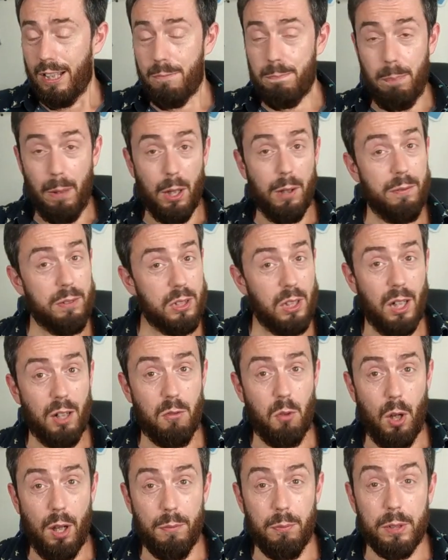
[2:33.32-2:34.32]
they both
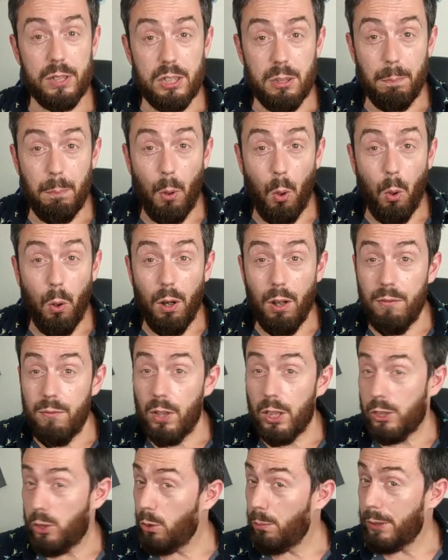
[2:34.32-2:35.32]
arrive with support
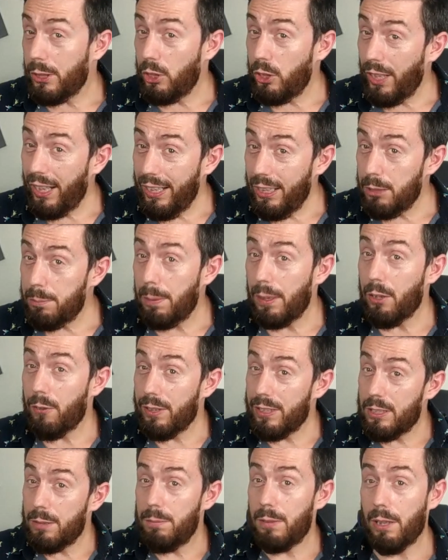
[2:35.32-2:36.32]
of virtual machines, but
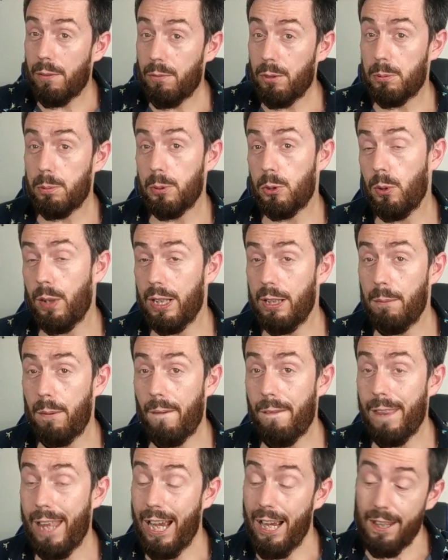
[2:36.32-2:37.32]
there is some difference between
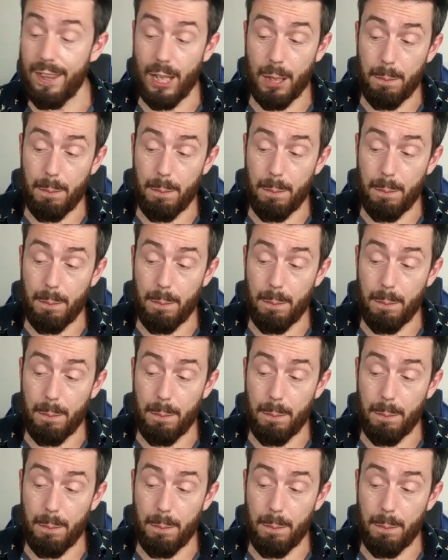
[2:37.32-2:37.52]
them on that.